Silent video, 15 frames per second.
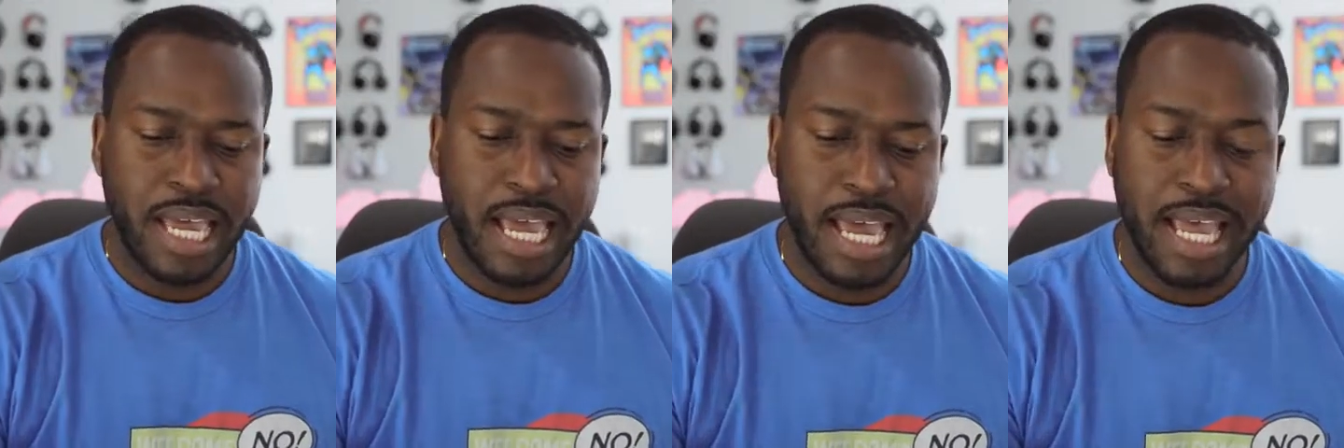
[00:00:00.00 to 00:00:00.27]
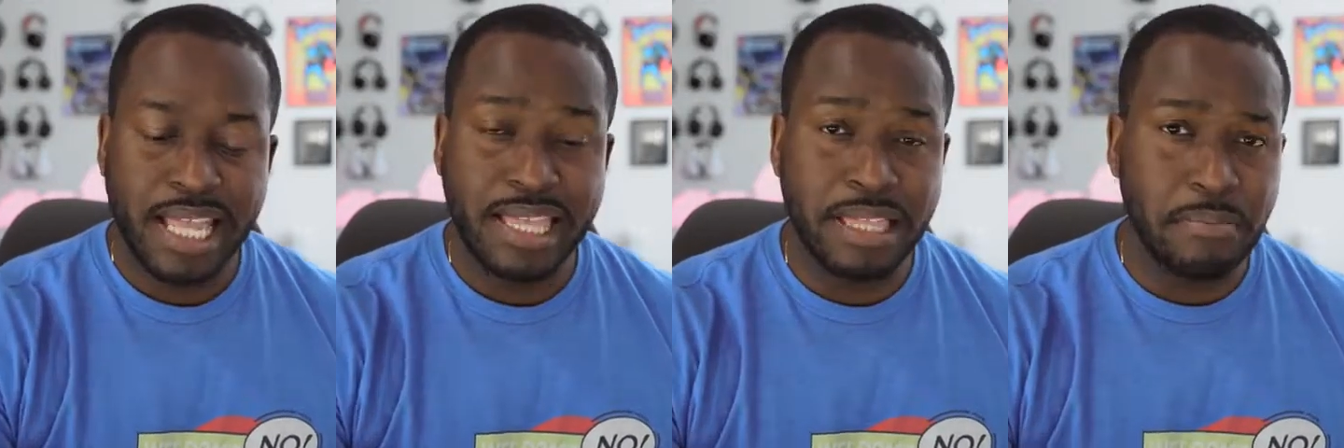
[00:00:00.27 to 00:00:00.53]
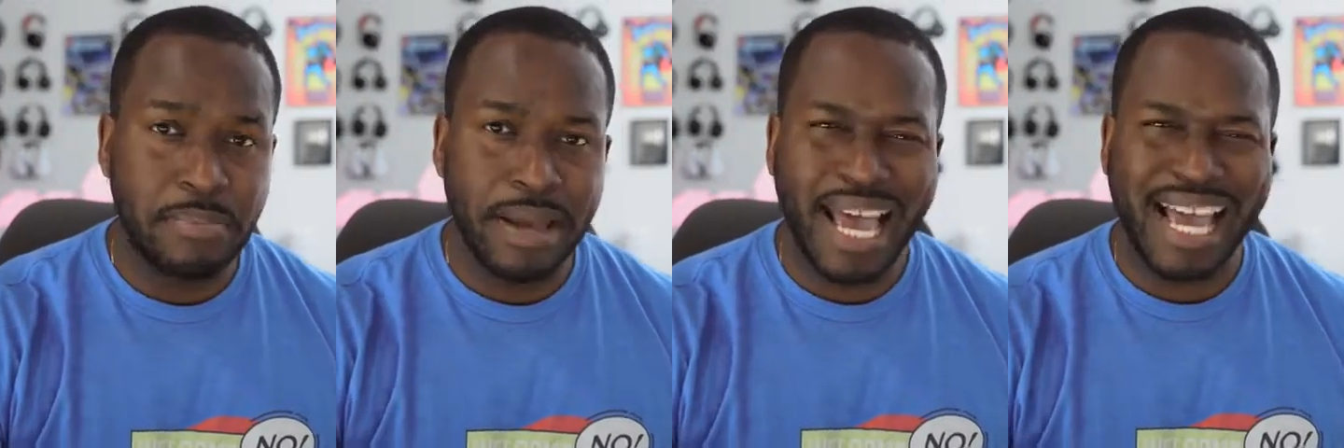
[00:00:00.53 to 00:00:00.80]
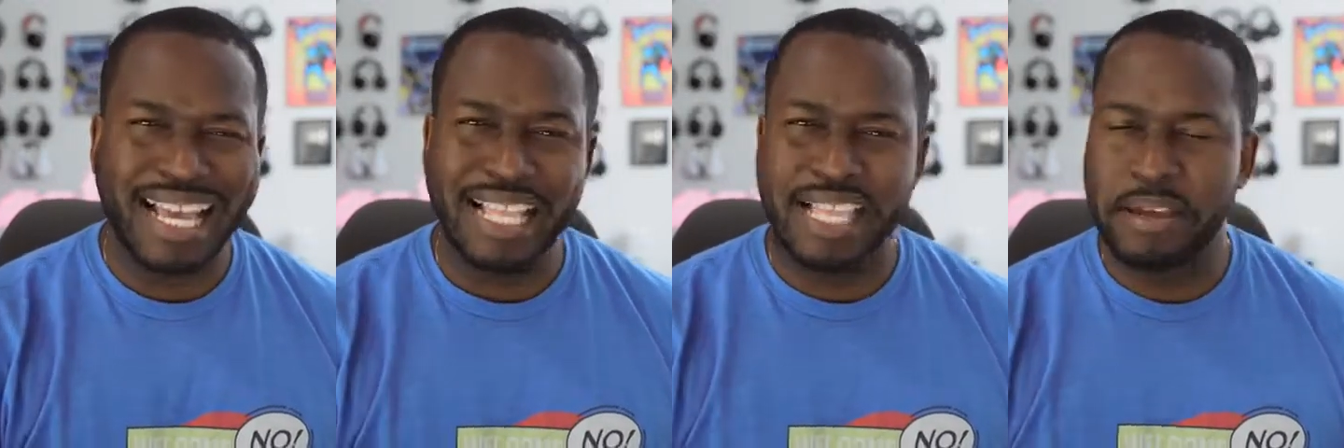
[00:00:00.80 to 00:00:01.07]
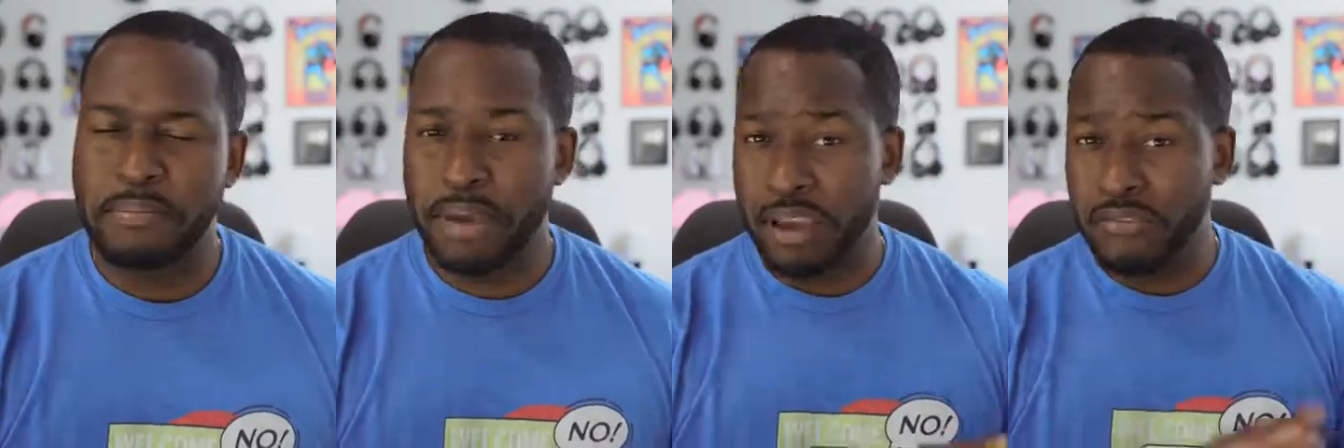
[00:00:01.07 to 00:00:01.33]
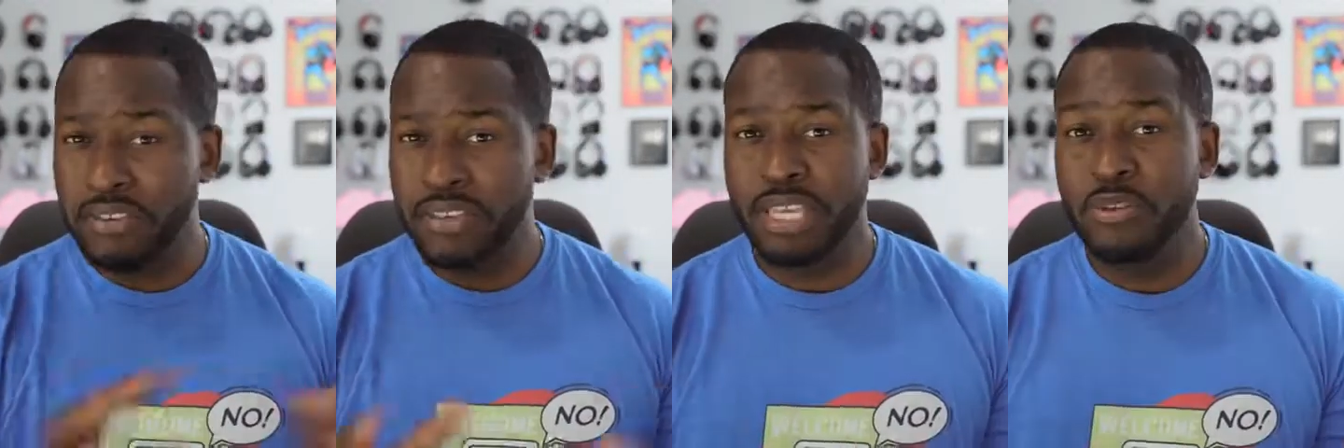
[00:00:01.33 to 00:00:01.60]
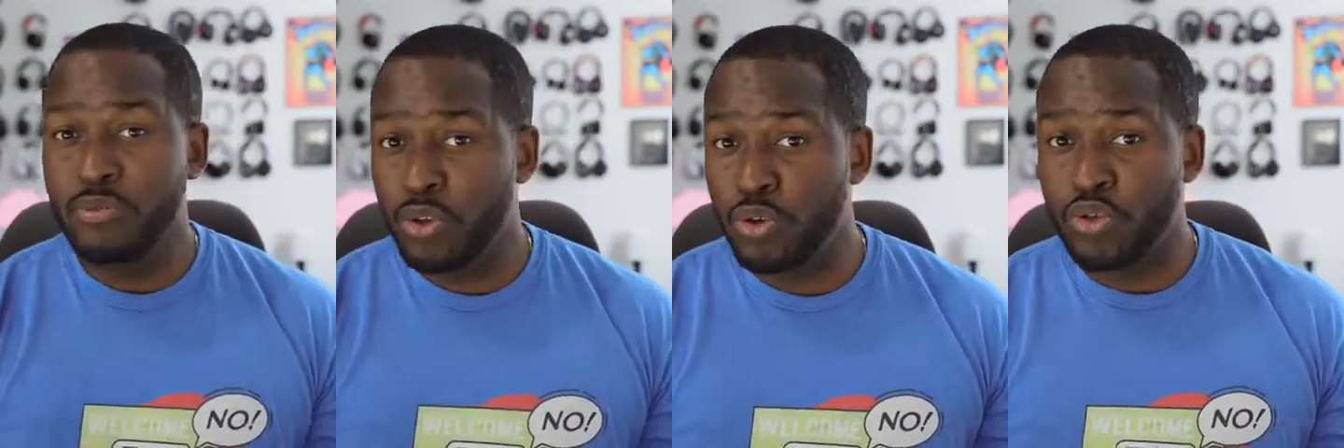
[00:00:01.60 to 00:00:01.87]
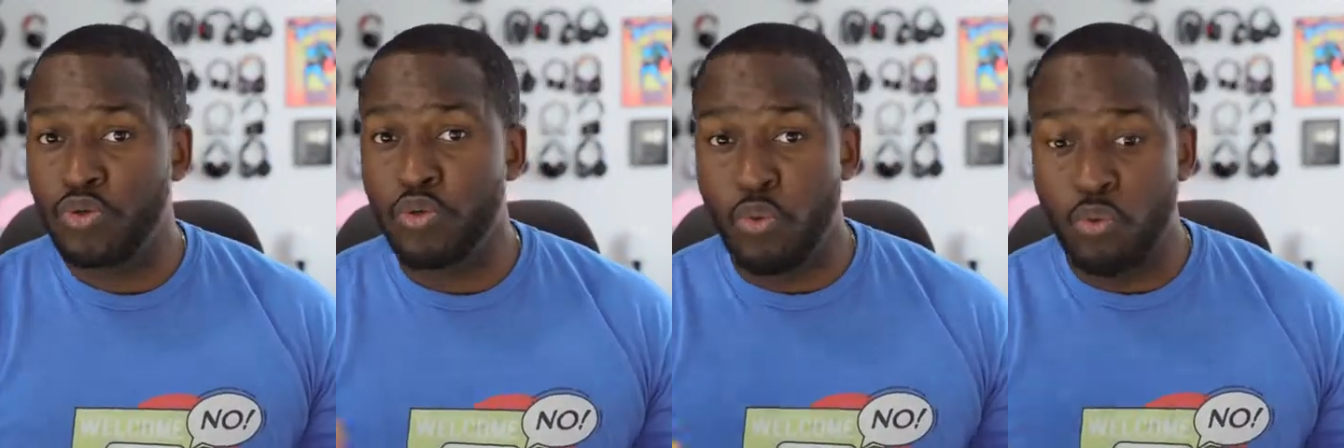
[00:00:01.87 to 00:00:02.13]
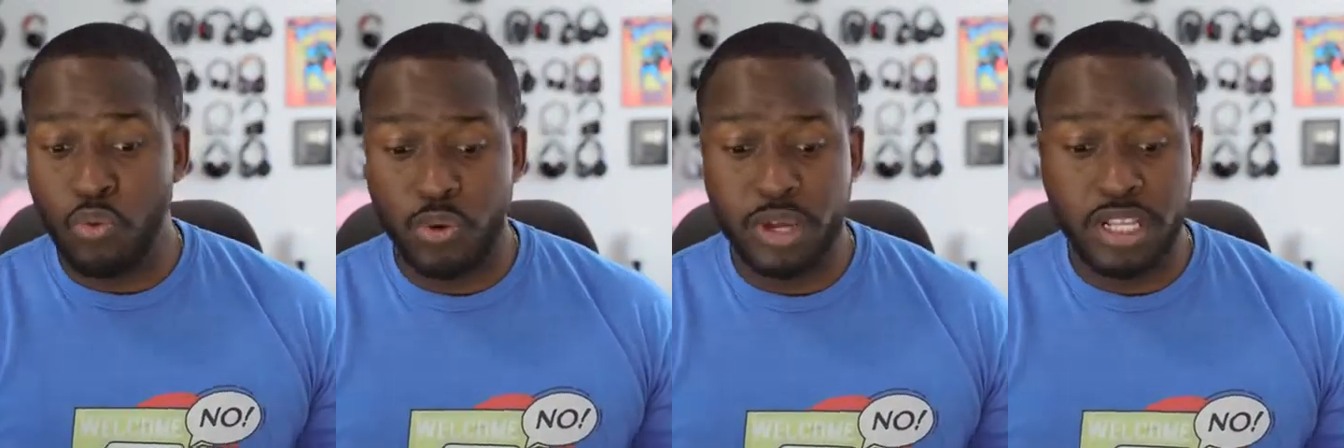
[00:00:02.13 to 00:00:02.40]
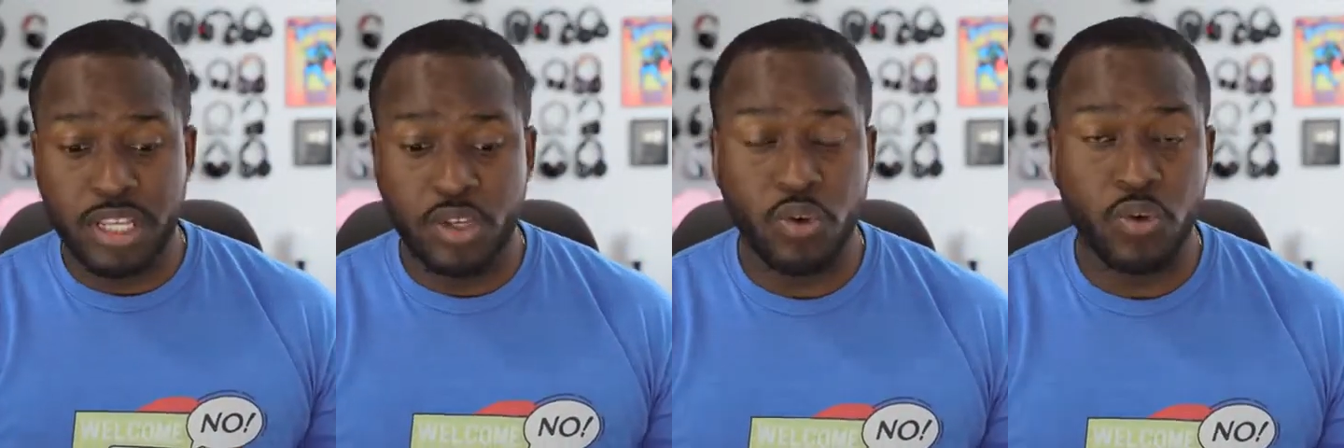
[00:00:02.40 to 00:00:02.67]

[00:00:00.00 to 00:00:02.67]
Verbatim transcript: and the back lip, everything looks really